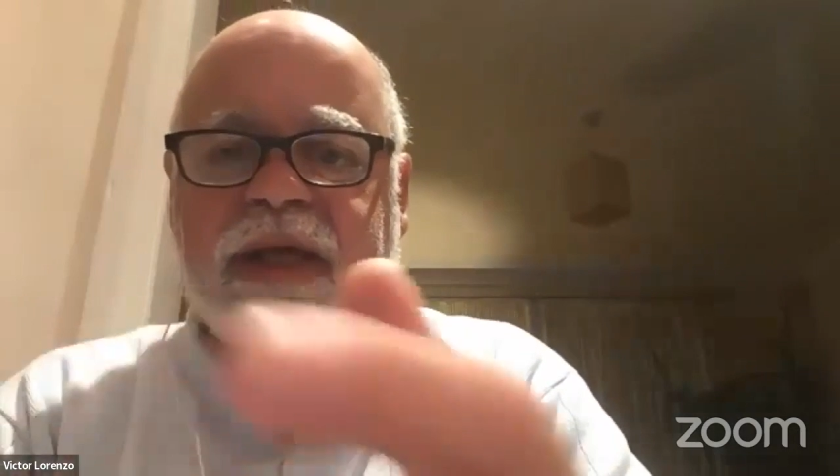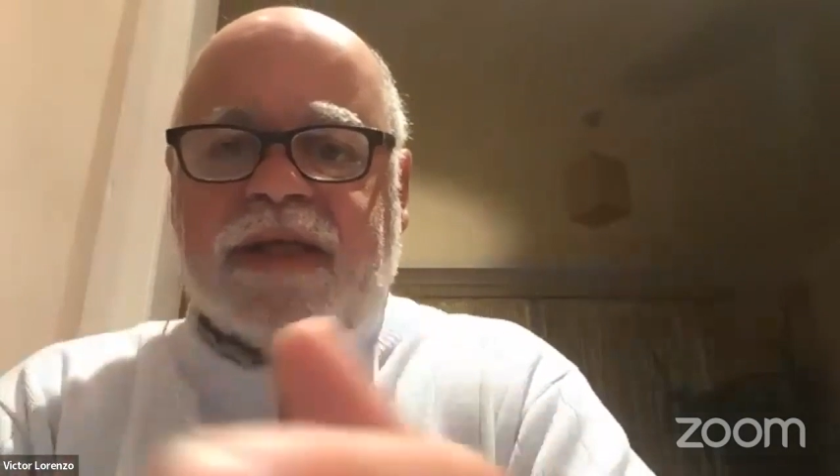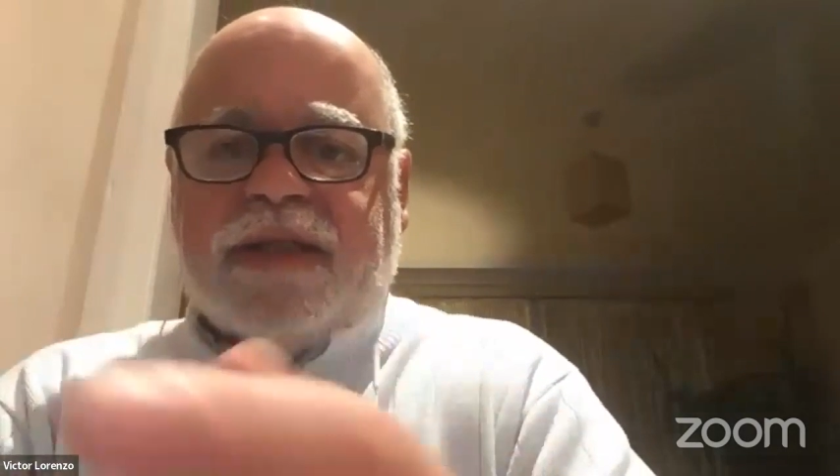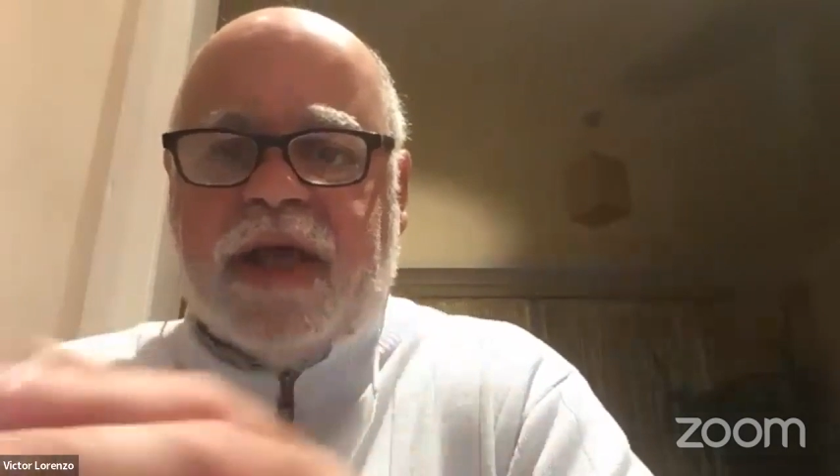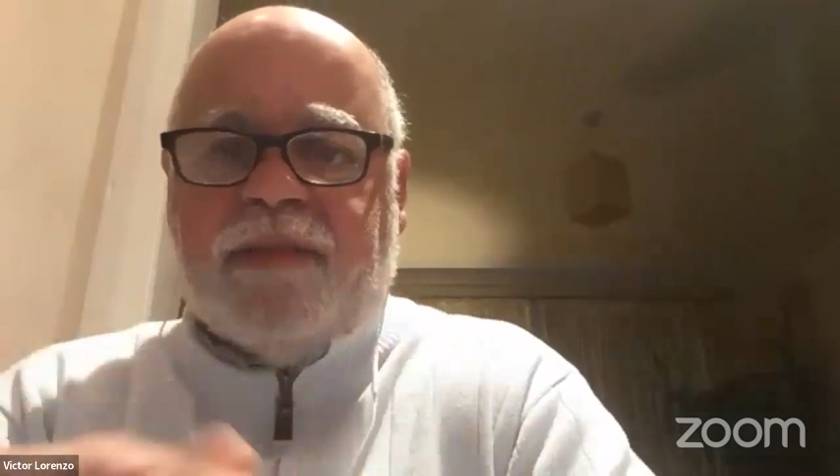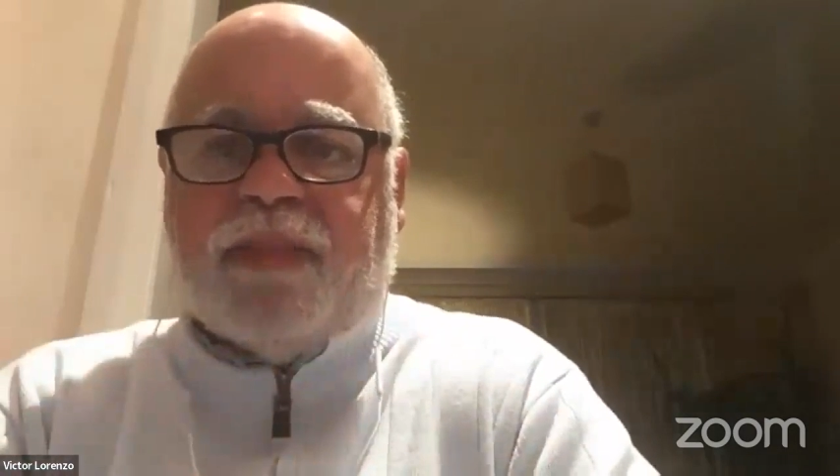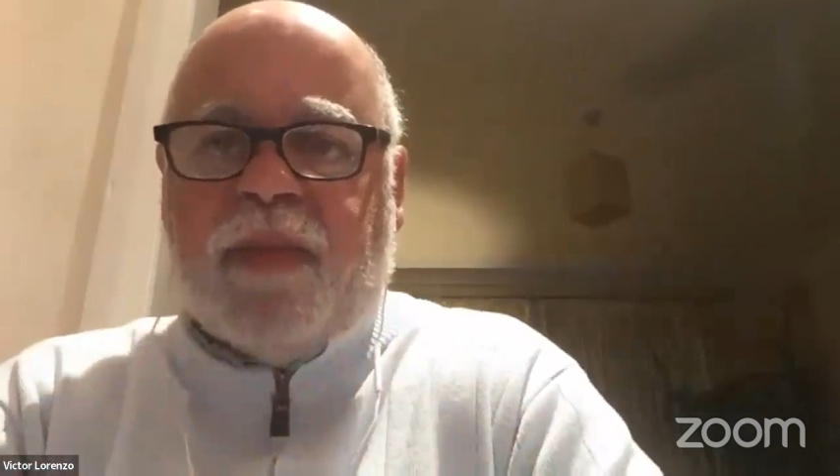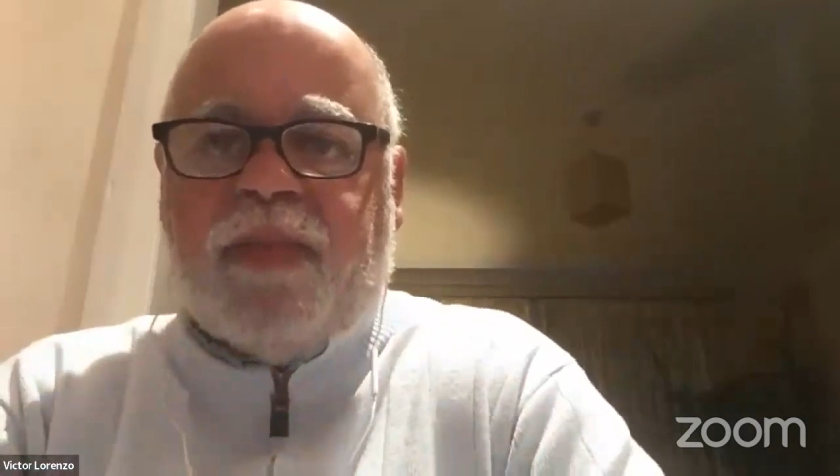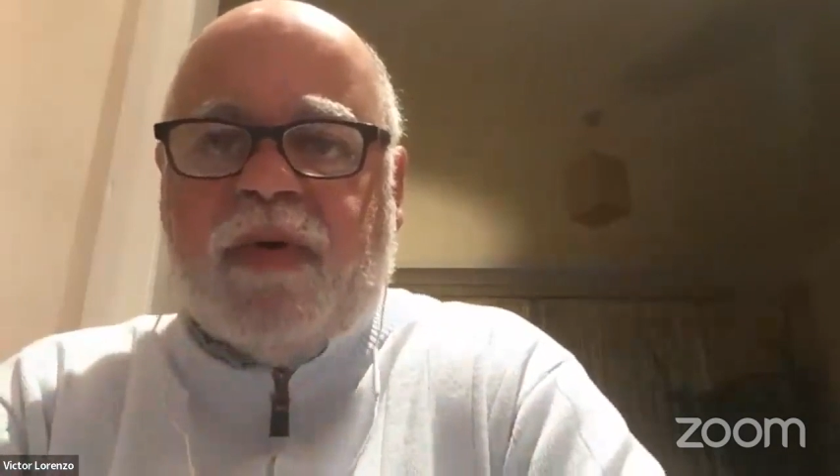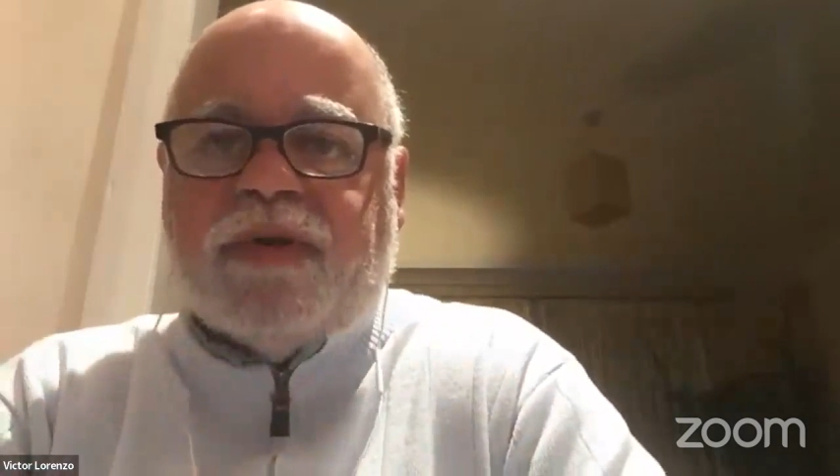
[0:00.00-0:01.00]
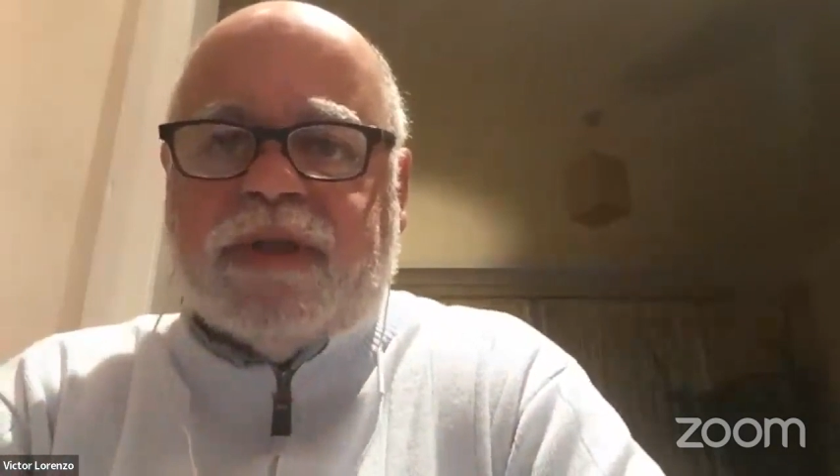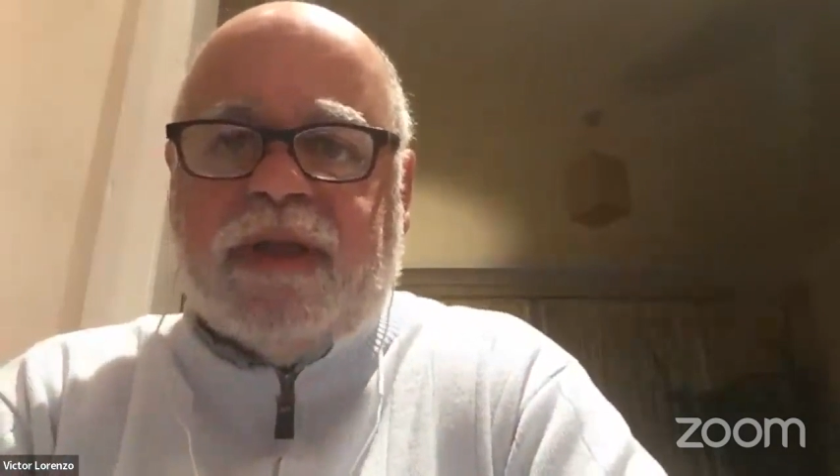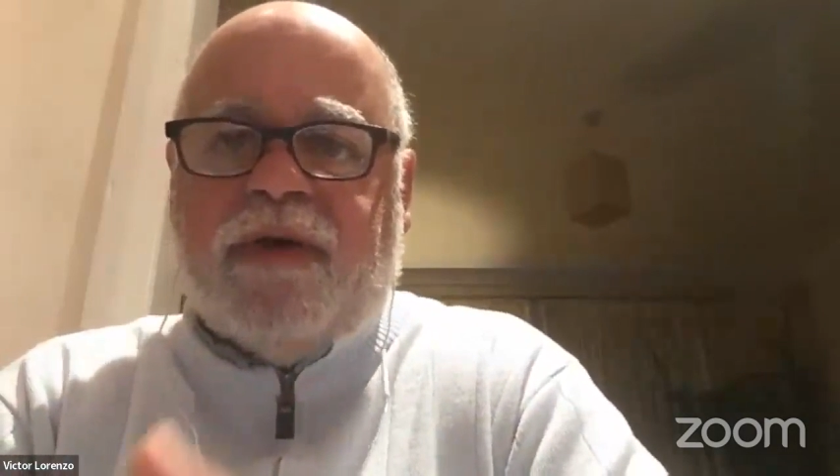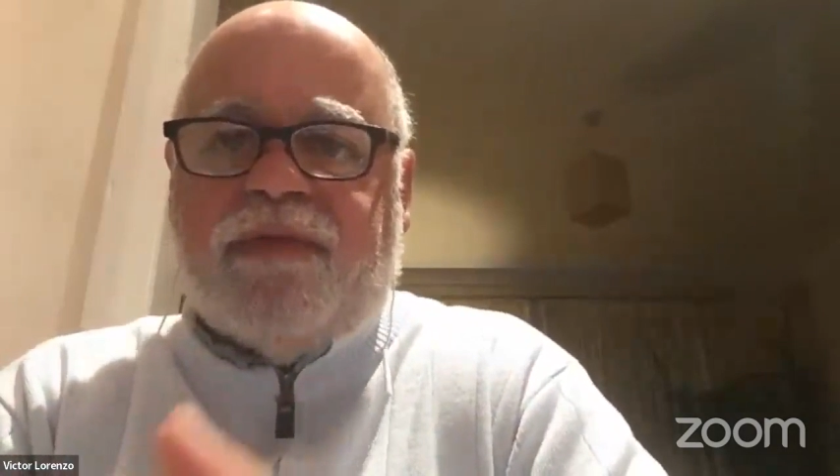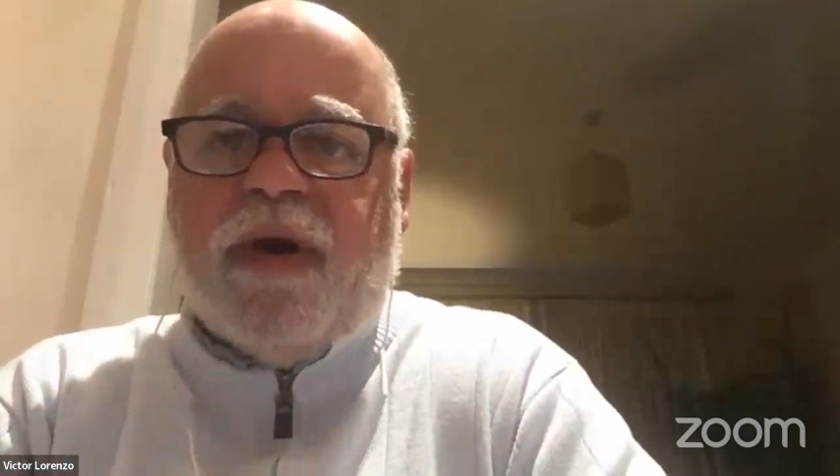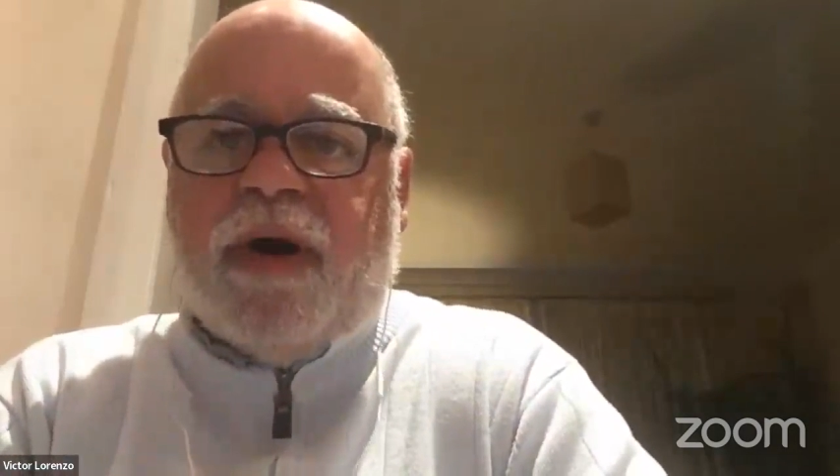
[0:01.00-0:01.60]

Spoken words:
is the proposal of